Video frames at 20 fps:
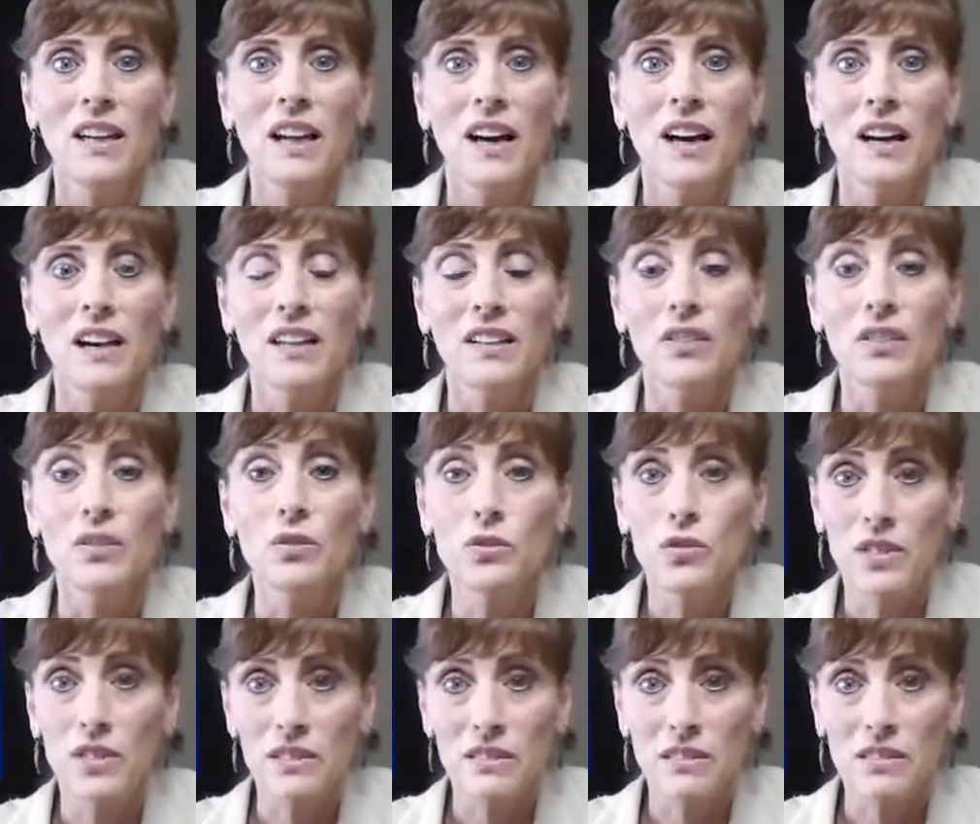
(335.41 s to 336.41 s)
Uh,
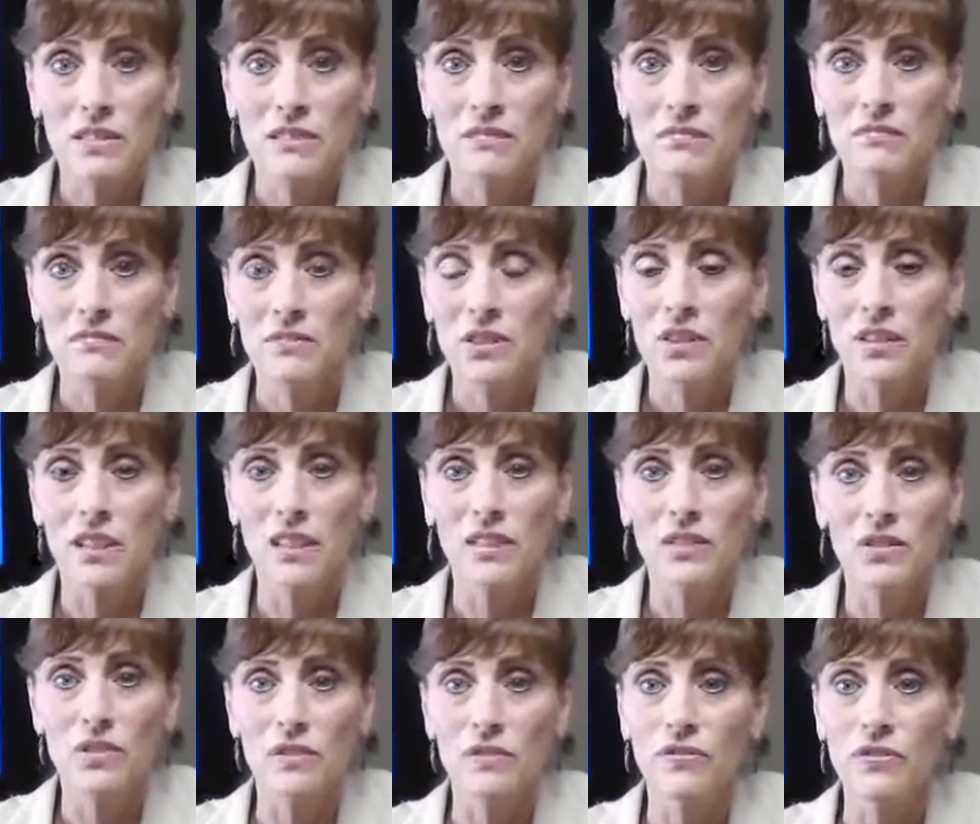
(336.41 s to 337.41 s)
nutrients, so
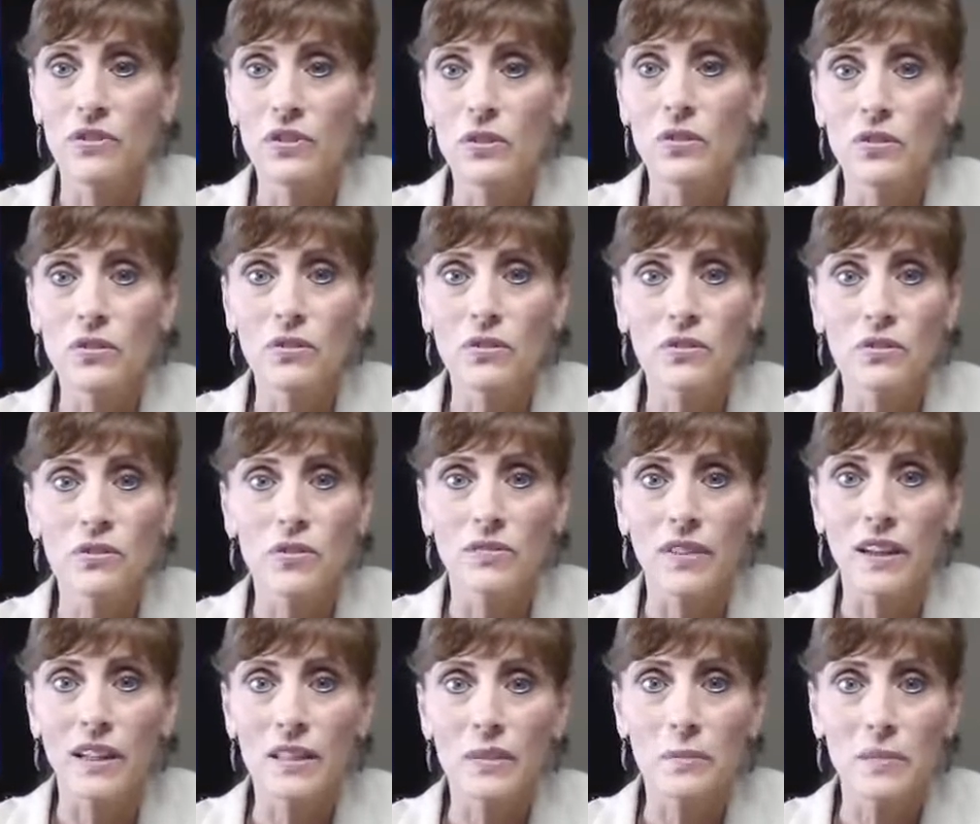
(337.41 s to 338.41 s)
that's your food, your
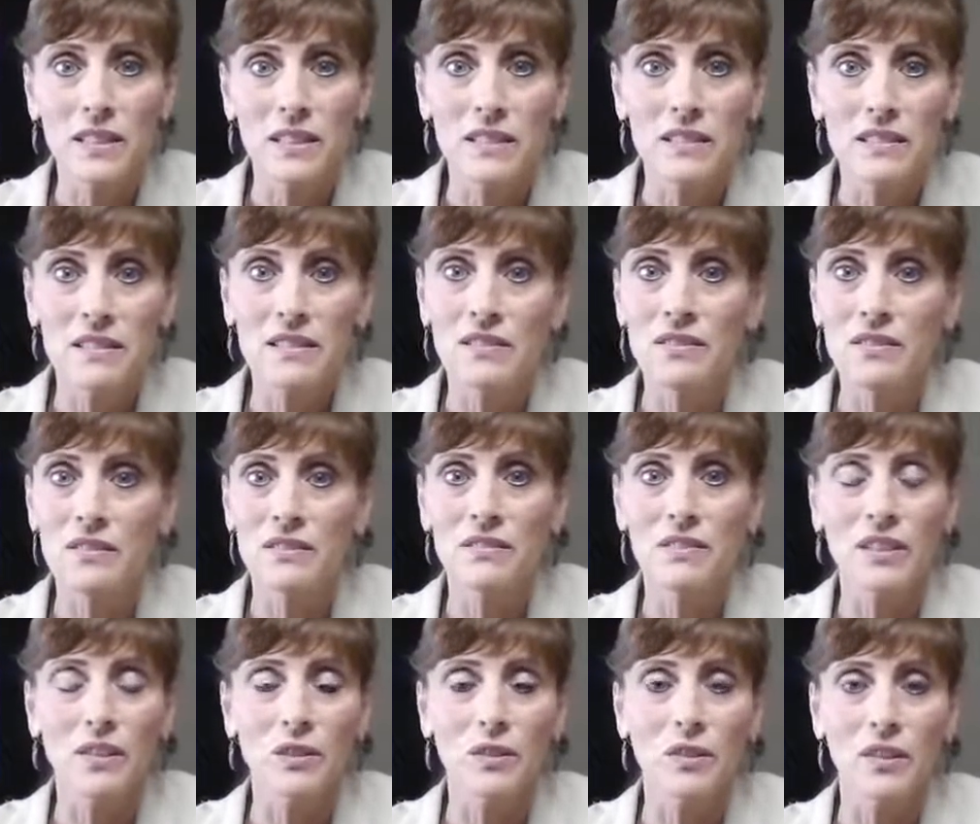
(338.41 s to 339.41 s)
vitamins,
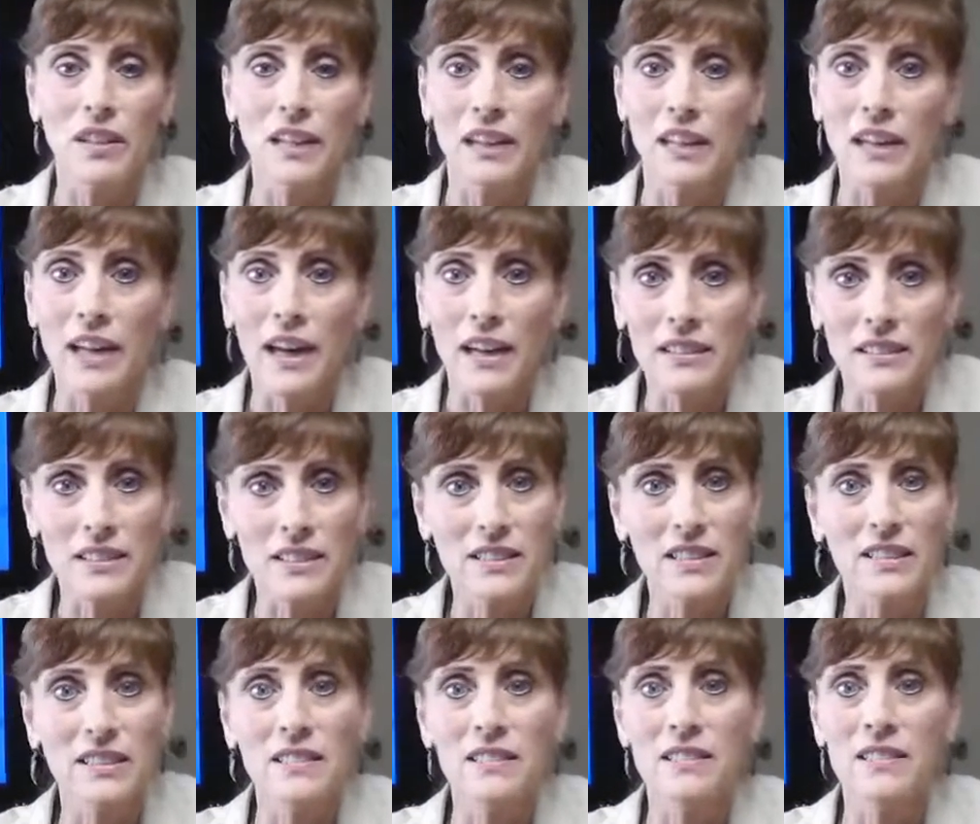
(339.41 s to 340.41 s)
you know, your
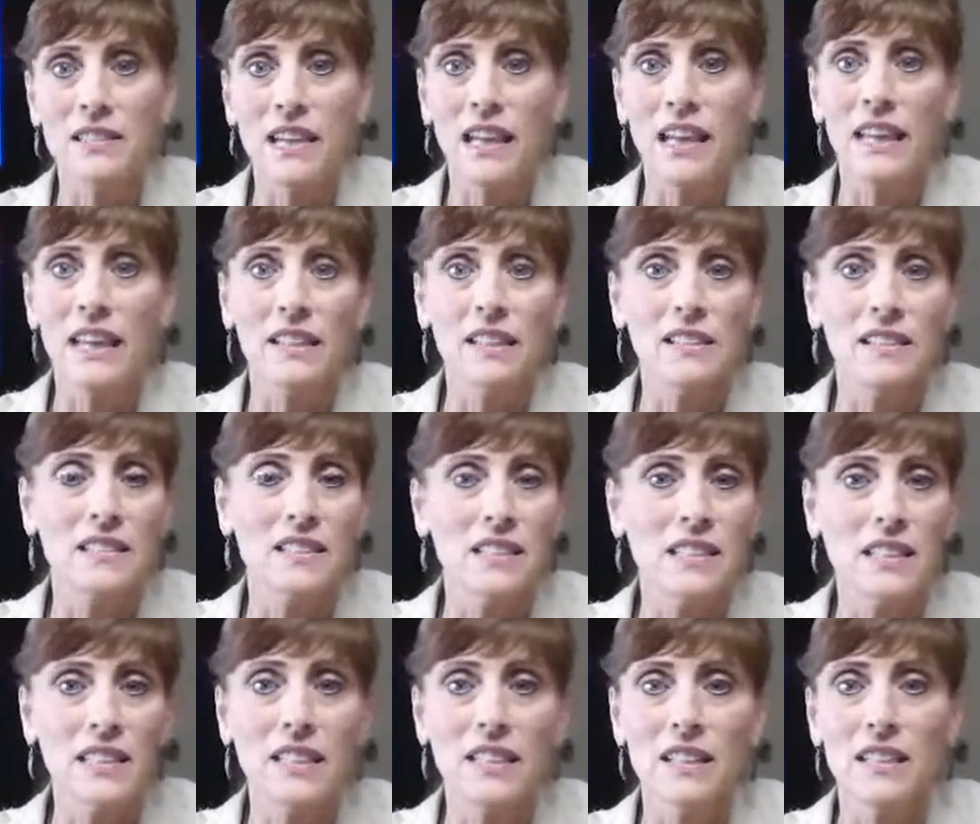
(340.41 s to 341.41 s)
antioxidants, A,
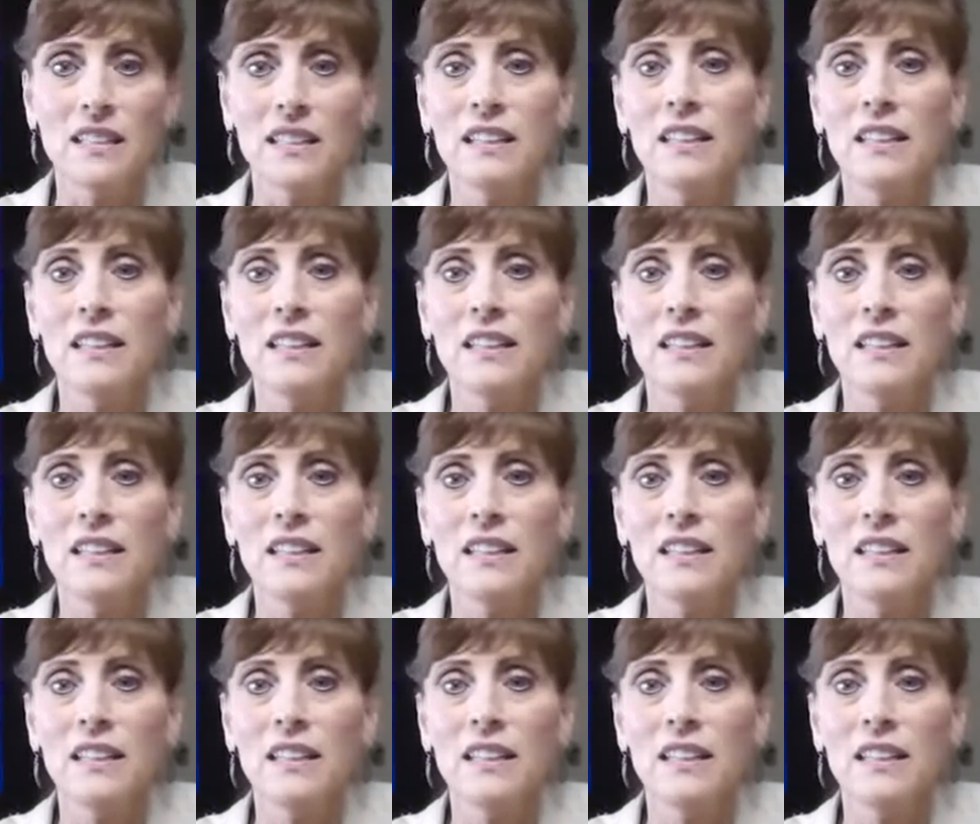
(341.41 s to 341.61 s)
C,